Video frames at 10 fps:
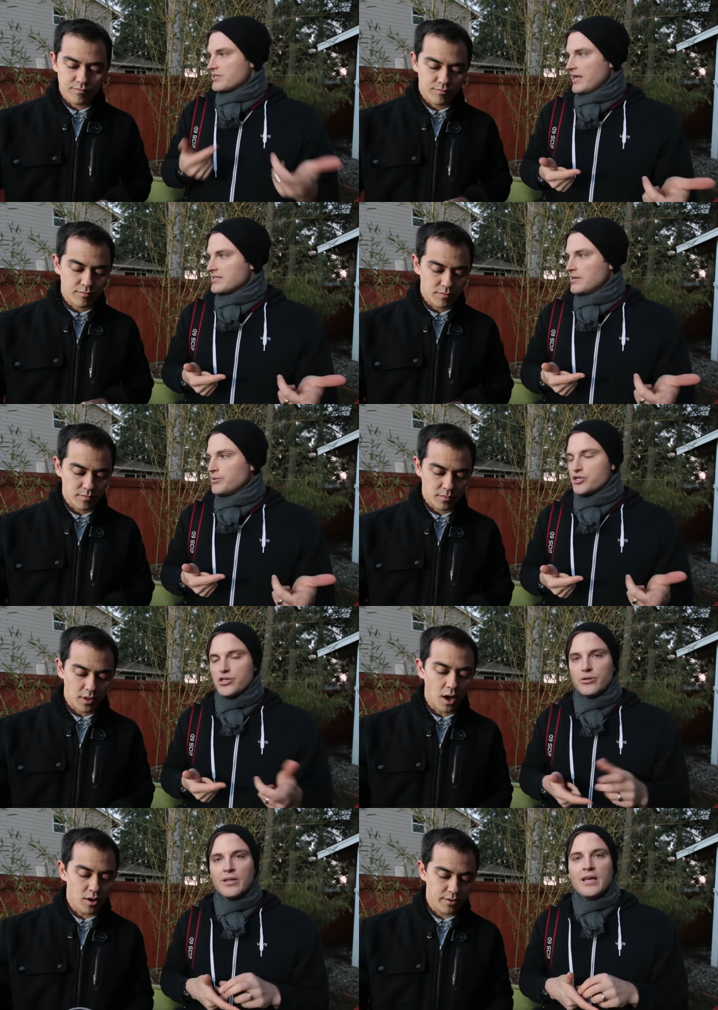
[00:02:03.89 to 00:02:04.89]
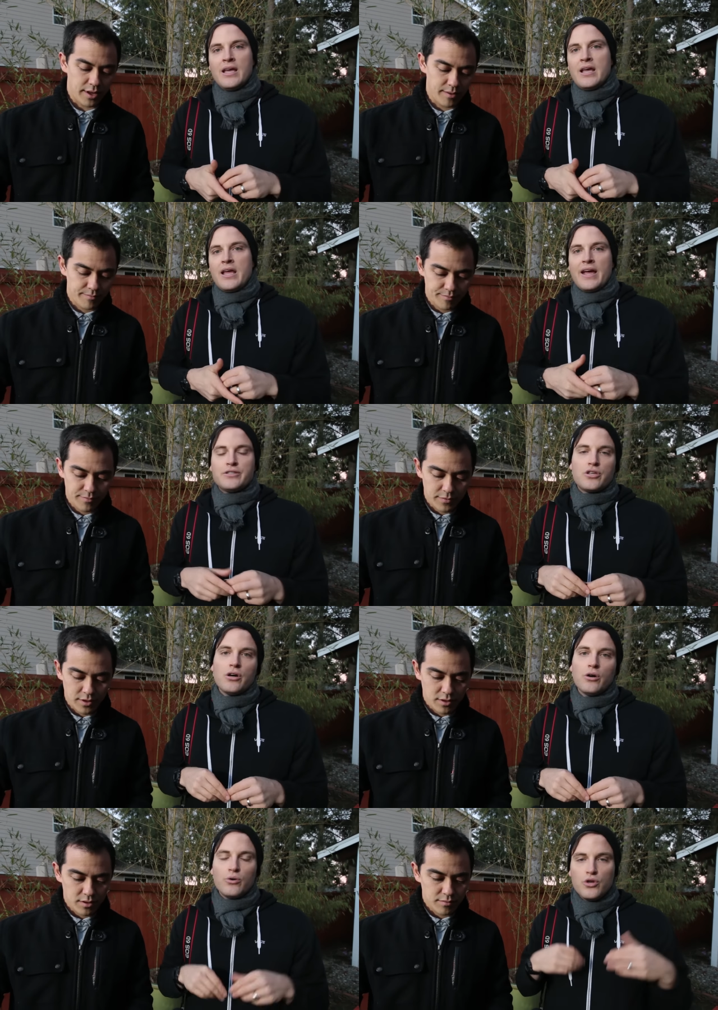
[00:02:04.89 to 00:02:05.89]
Speaker 1: the Stance Ember shoot. Oh, okay. And
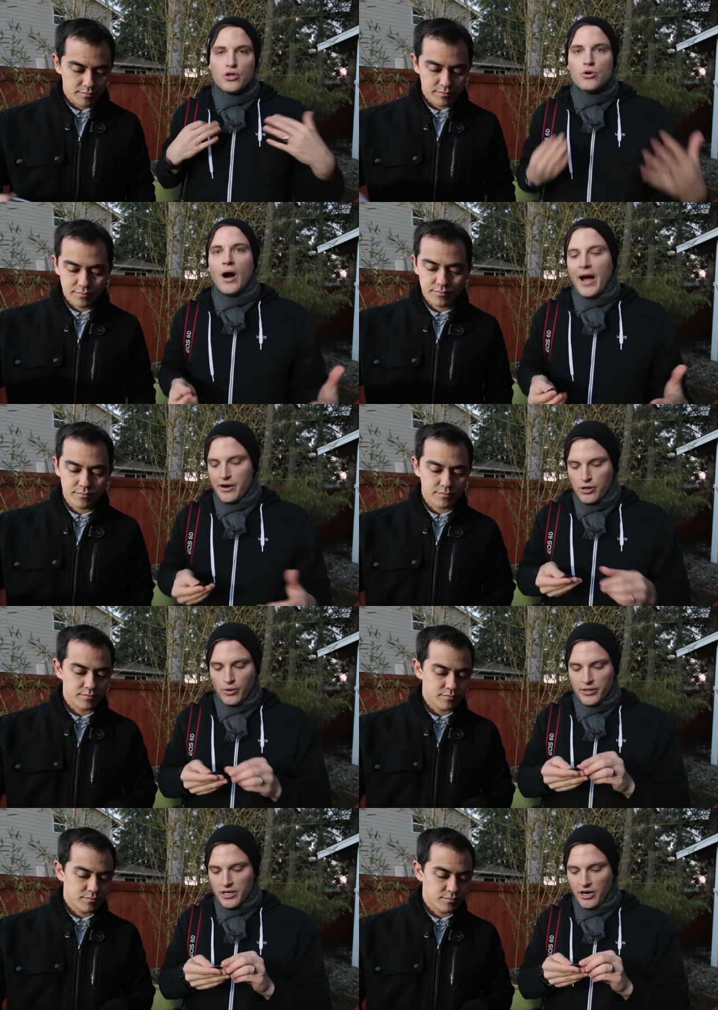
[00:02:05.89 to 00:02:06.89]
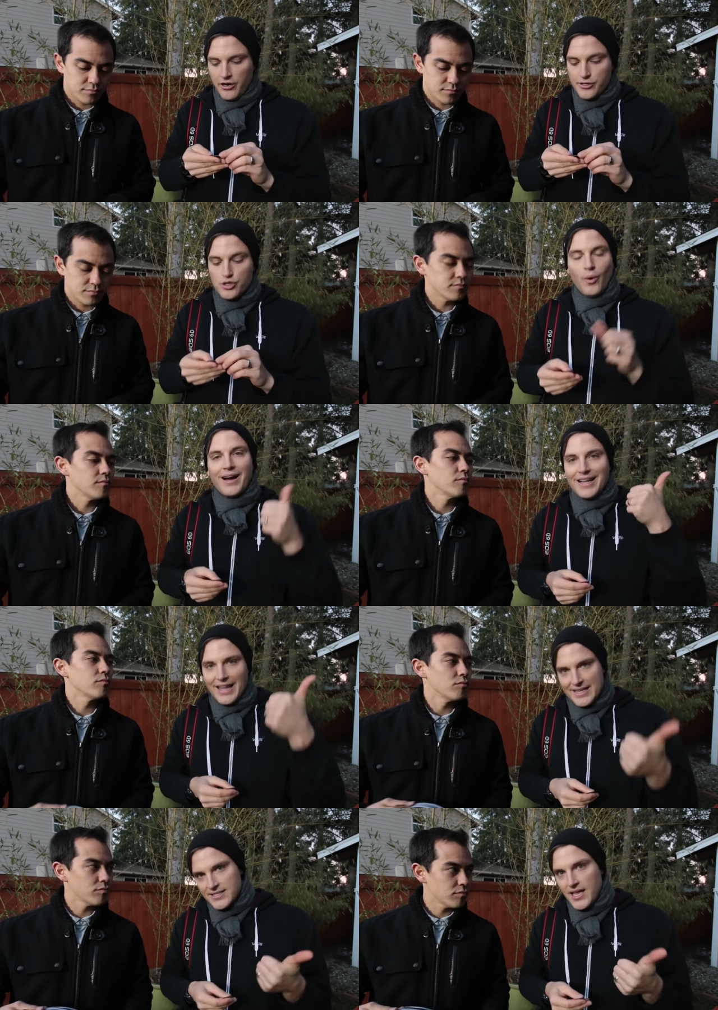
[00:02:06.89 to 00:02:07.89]
so new higher quality cards, you want
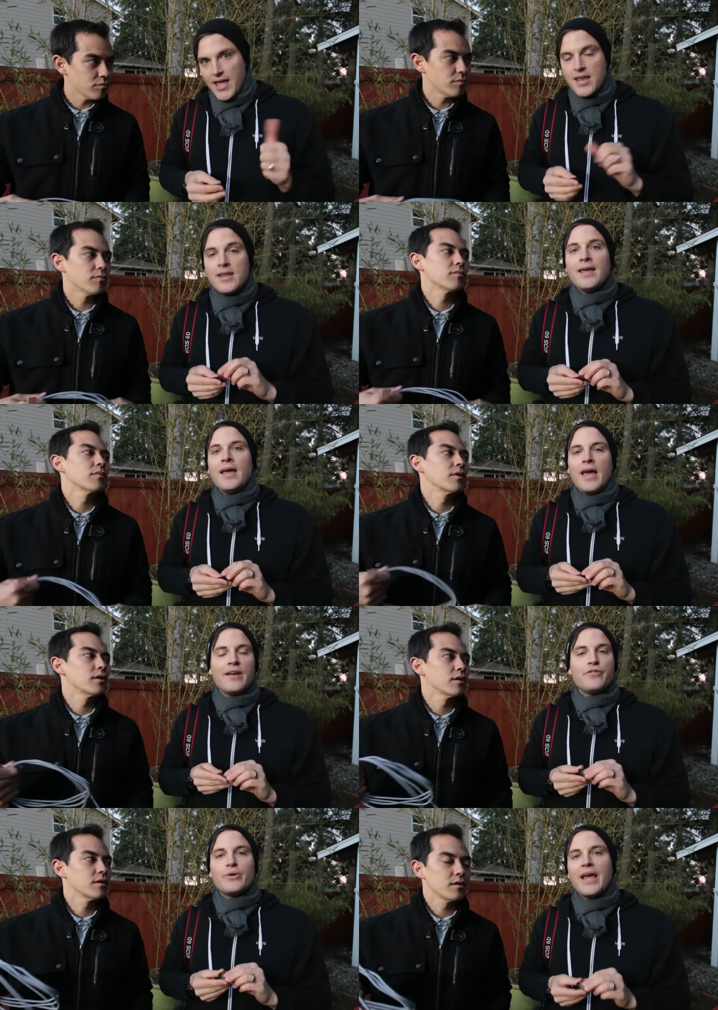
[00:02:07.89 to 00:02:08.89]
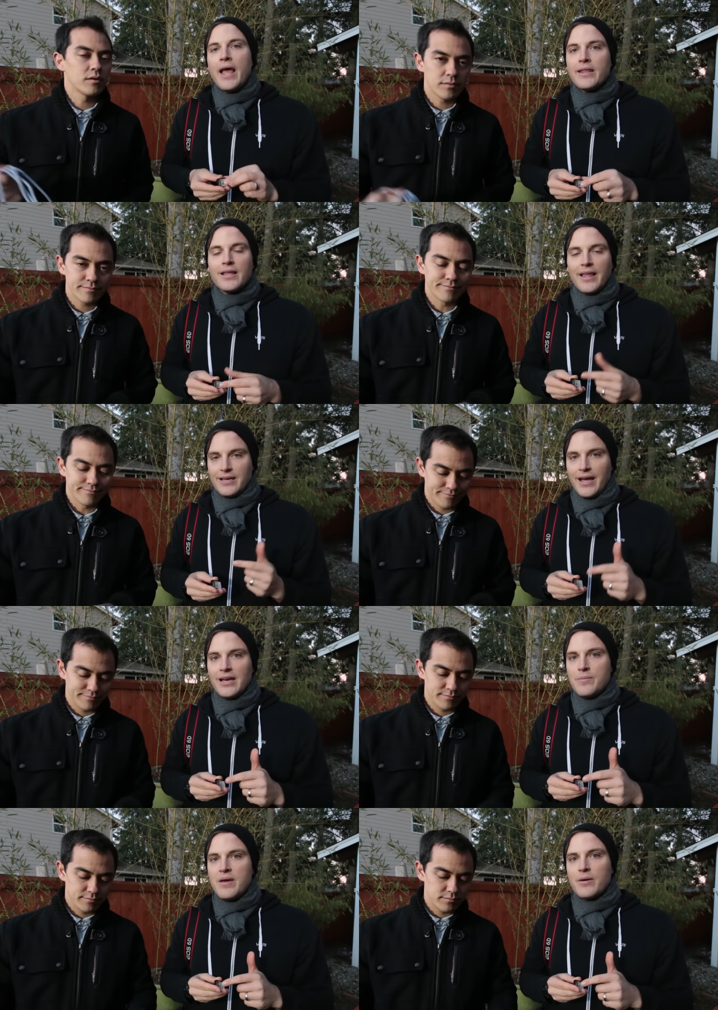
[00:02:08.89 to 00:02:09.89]
class 10. And if you can get like
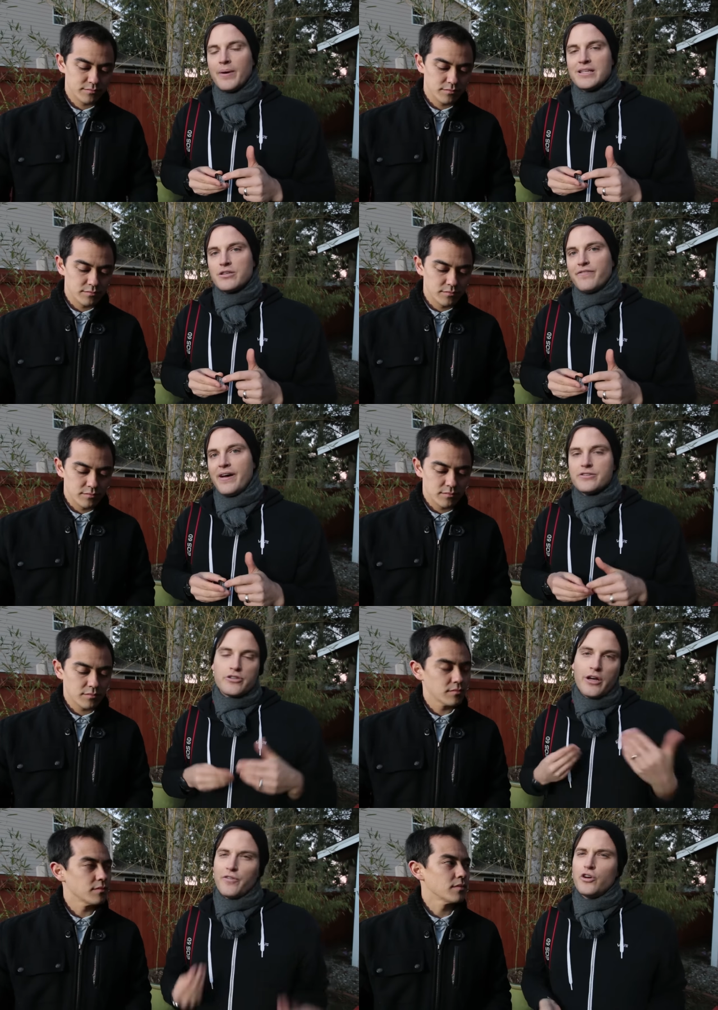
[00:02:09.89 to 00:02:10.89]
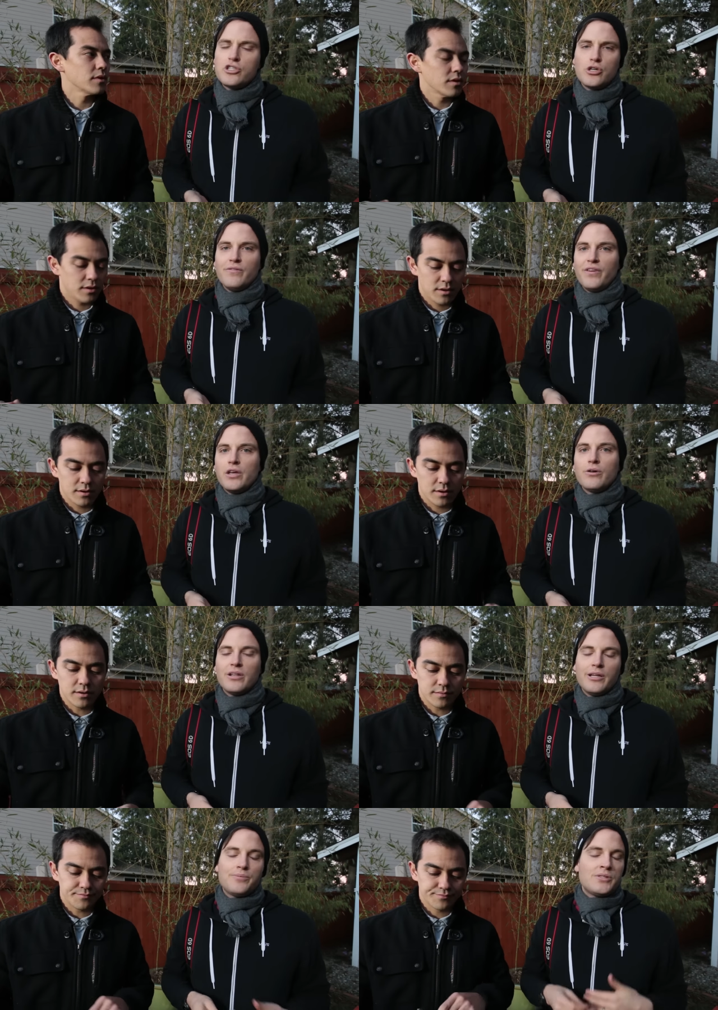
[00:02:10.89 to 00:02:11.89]
90 megabytes or faster. Now, if you're just shooting video
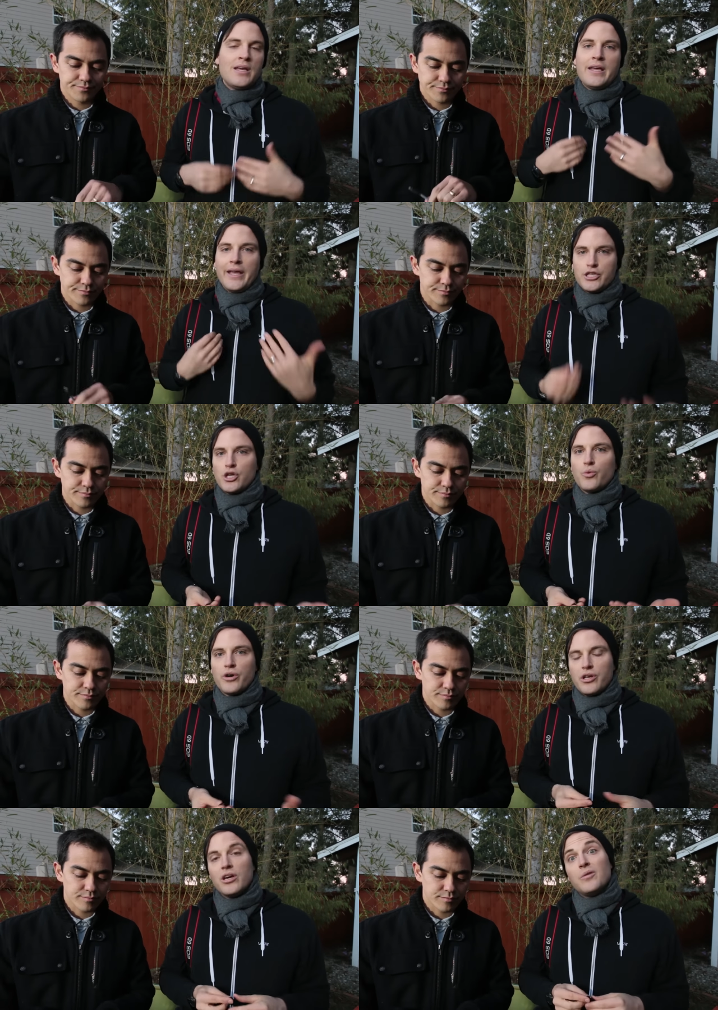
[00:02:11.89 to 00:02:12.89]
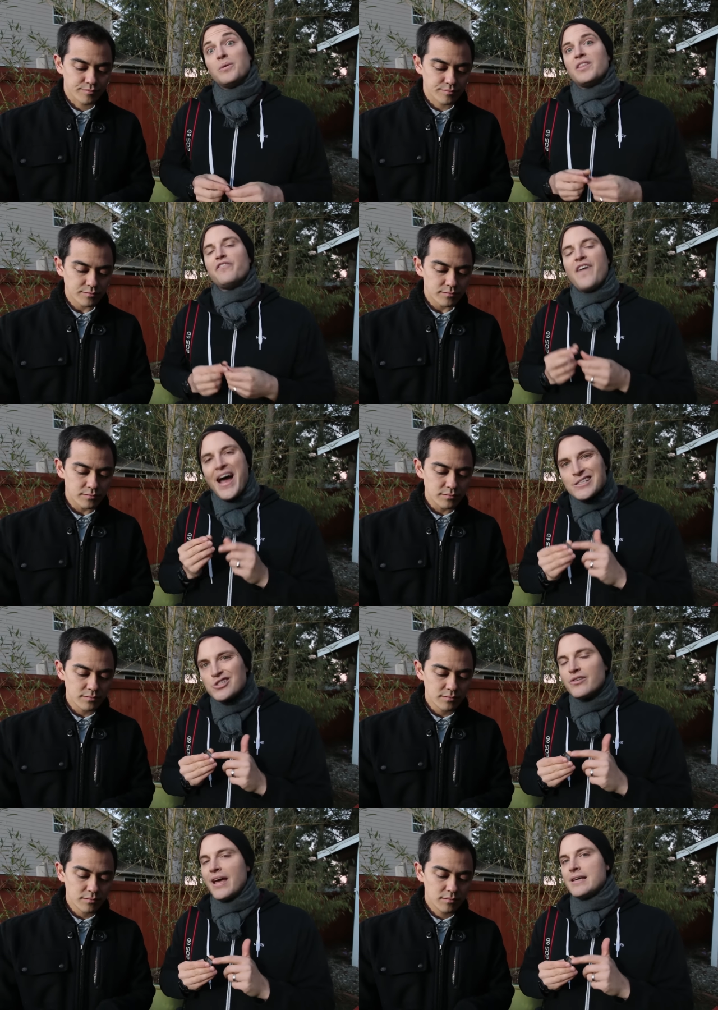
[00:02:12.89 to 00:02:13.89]
clips, it should work good. But the
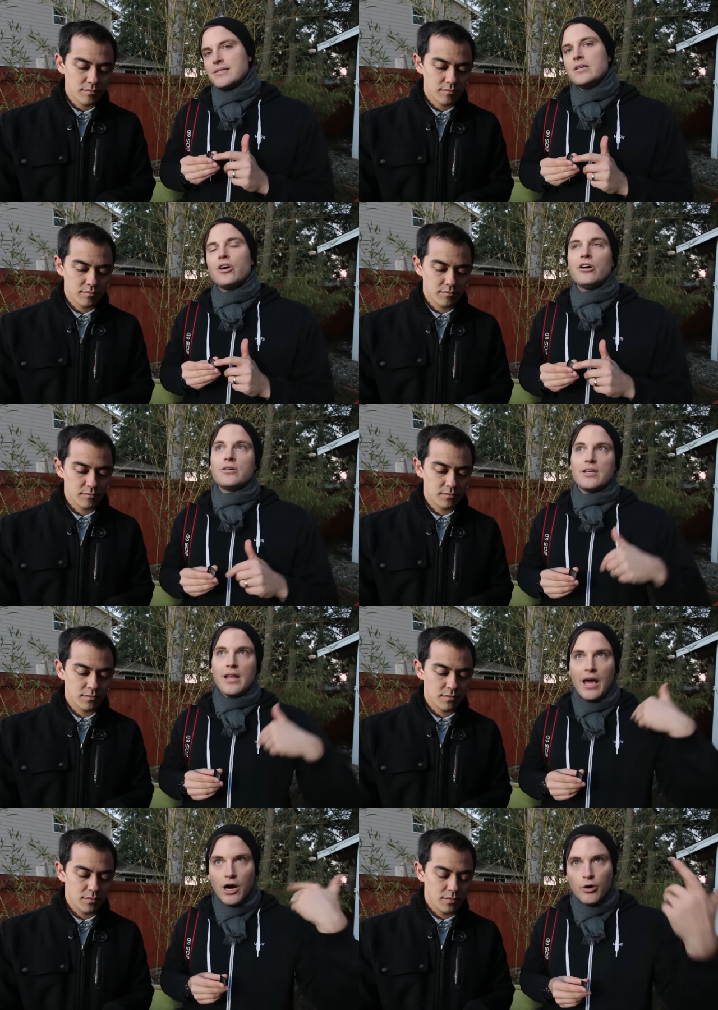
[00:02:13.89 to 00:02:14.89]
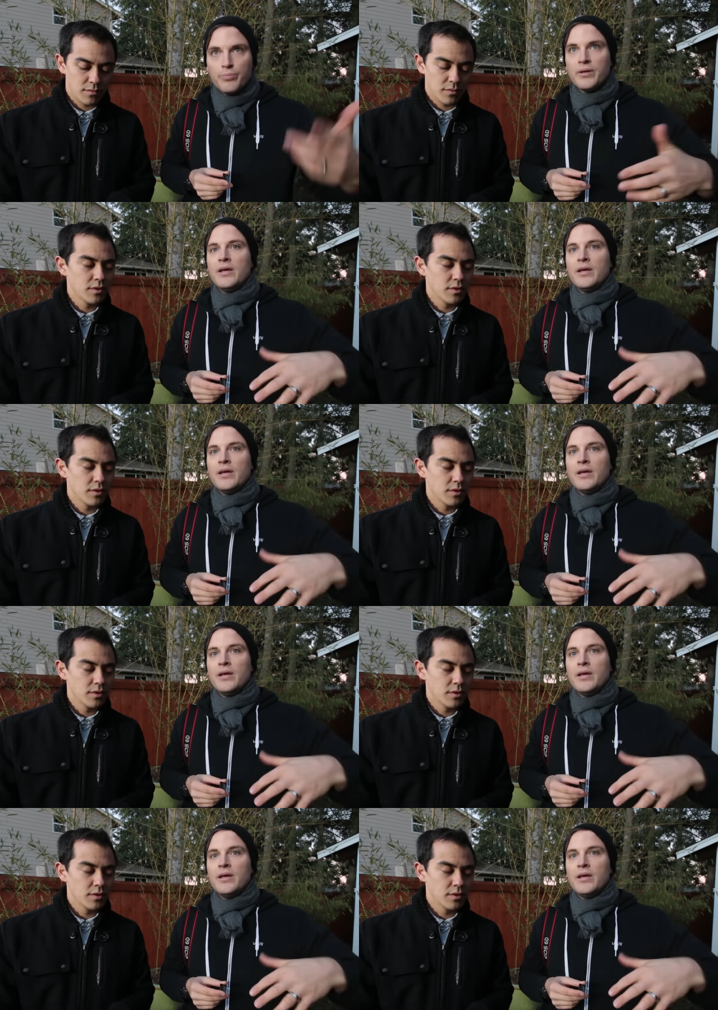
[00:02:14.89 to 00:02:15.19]
faster the SD card can help